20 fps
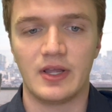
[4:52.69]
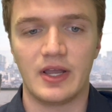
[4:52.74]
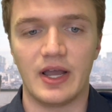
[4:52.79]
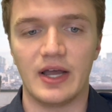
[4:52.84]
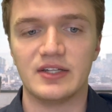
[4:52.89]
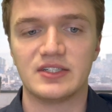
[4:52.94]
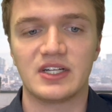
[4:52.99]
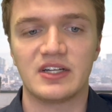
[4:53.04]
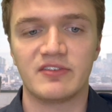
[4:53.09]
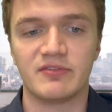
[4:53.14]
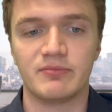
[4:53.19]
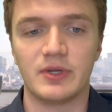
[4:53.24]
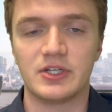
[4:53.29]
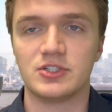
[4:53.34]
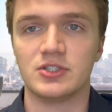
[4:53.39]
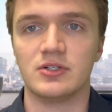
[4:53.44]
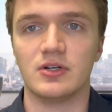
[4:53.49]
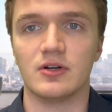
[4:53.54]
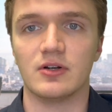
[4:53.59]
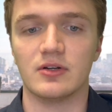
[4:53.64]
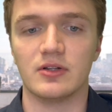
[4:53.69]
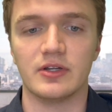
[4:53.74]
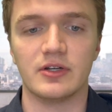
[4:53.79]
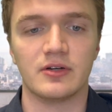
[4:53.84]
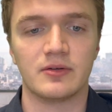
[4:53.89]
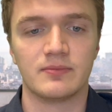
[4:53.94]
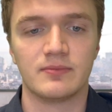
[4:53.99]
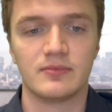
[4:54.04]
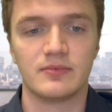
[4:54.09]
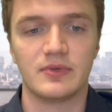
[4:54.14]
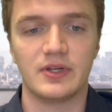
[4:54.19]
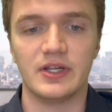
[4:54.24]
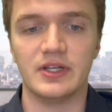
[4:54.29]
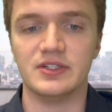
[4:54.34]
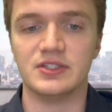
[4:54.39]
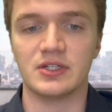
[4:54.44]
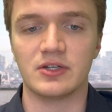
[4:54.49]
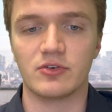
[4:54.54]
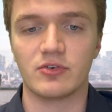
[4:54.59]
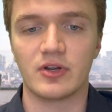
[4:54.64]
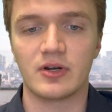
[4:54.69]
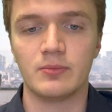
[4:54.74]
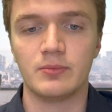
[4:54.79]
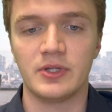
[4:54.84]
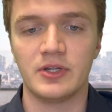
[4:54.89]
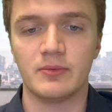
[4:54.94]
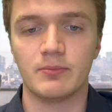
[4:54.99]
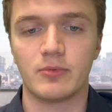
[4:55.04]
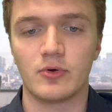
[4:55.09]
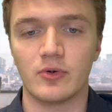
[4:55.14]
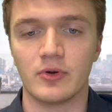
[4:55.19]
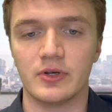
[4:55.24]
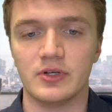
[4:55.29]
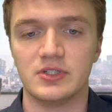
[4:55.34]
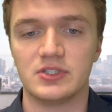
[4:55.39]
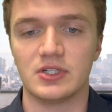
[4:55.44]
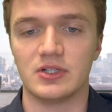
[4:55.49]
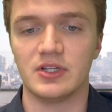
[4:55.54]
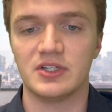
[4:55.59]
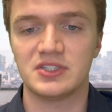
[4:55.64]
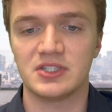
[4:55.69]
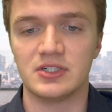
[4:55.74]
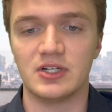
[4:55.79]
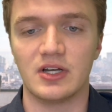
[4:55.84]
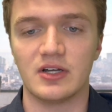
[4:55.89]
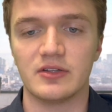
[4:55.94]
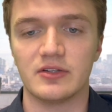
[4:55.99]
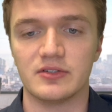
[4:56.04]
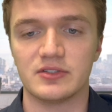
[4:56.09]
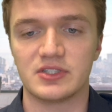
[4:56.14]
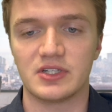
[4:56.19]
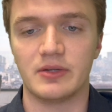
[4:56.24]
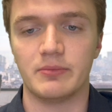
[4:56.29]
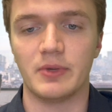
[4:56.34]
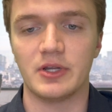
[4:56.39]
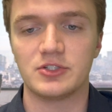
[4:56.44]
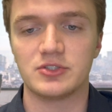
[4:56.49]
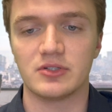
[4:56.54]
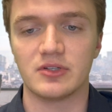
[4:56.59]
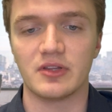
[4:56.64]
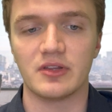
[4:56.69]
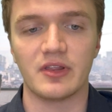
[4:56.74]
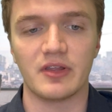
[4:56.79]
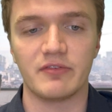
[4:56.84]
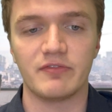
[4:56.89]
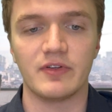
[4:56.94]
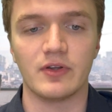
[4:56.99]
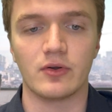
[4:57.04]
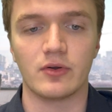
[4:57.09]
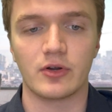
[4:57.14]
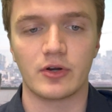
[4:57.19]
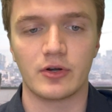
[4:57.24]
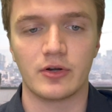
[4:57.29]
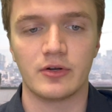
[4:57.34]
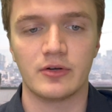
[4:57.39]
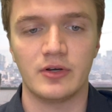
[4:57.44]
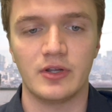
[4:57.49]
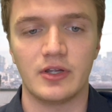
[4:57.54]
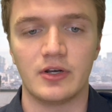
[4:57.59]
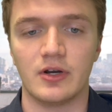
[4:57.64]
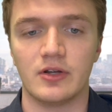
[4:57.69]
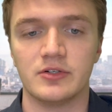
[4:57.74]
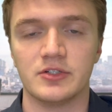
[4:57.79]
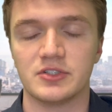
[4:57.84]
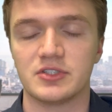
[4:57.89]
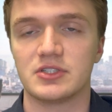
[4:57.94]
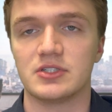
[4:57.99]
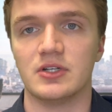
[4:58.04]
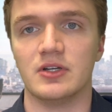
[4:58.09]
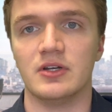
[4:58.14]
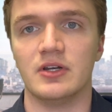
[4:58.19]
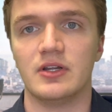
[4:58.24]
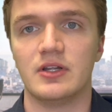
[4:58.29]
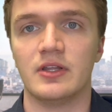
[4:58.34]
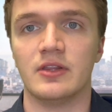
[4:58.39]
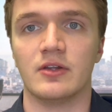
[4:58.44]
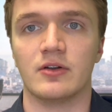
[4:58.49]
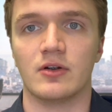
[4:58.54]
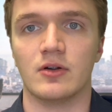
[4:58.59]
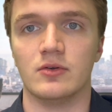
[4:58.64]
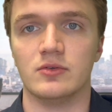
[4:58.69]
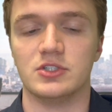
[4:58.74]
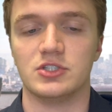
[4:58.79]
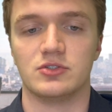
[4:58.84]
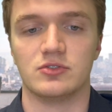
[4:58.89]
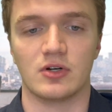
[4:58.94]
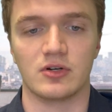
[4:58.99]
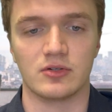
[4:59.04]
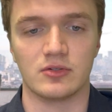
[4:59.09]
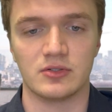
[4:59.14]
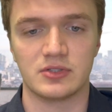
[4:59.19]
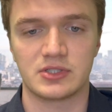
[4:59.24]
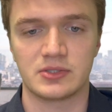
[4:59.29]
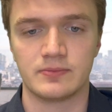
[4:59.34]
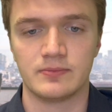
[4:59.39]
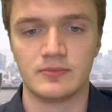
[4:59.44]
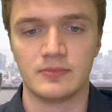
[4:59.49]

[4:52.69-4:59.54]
As I've mentioned earlier, it is incredibly important to listen to others and make sure that they feel heard and understood in their own struggles.